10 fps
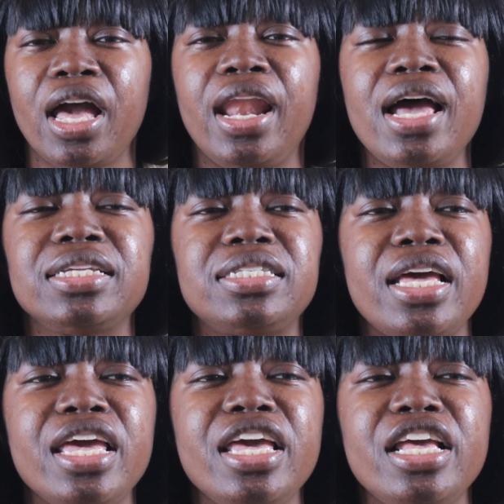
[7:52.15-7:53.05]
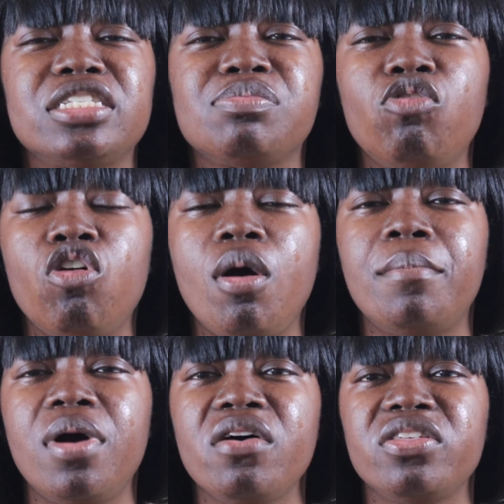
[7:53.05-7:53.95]
And I said, it is more
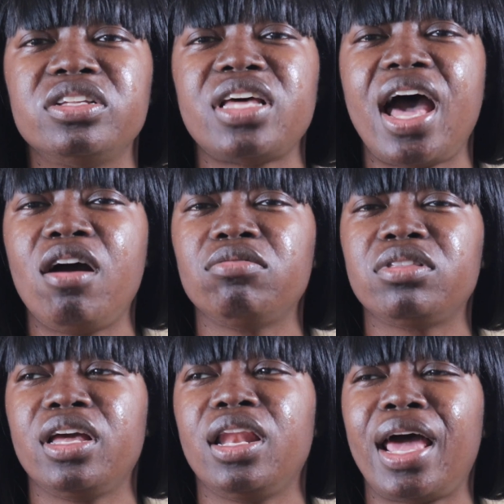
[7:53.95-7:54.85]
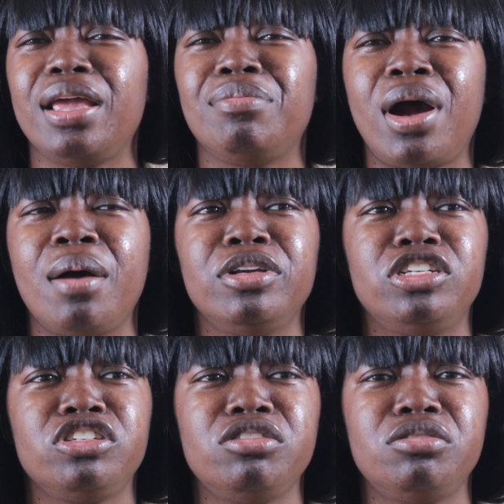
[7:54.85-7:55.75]
mothers out there like Mama
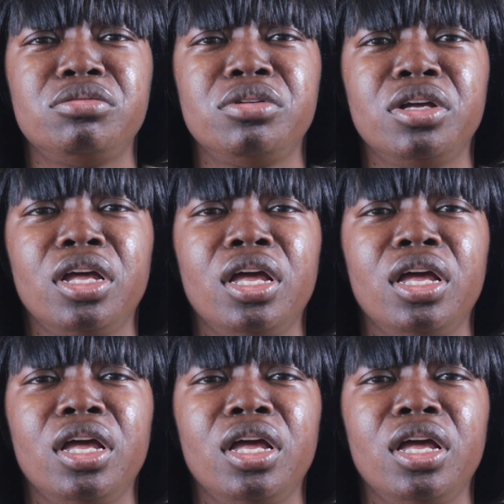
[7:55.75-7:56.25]
June.